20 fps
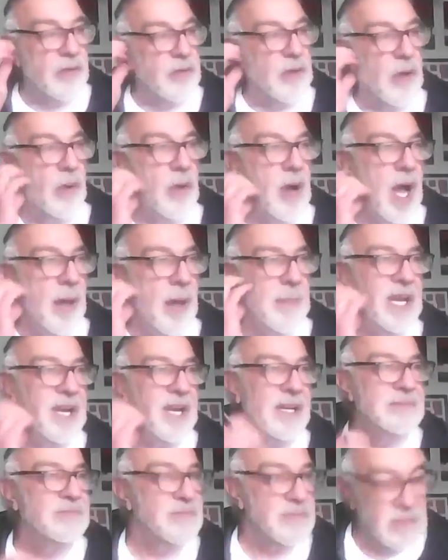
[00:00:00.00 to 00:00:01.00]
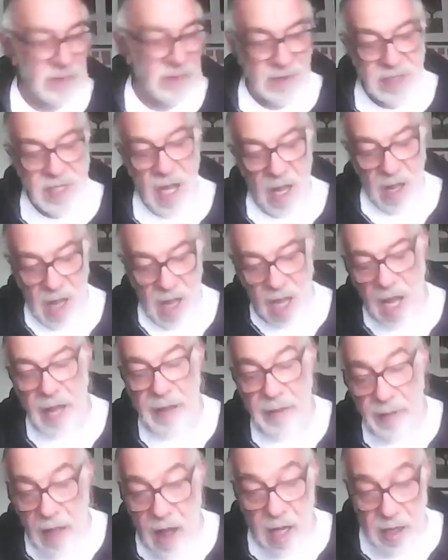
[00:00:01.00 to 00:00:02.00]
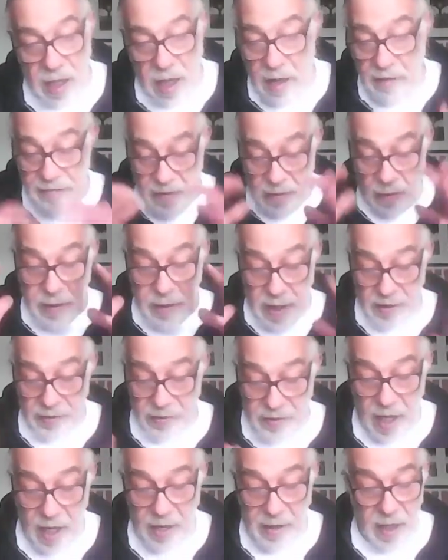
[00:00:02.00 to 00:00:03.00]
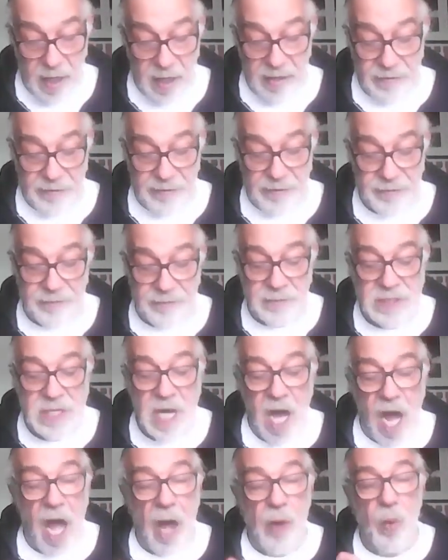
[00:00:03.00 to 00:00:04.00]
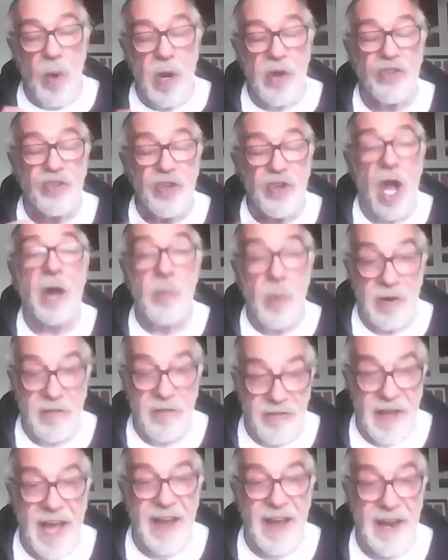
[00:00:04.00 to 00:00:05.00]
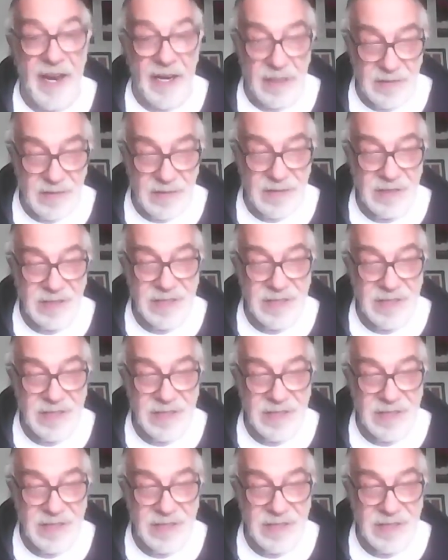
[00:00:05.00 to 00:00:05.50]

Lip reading: So I mean, I love doing this. I wish I would have had it,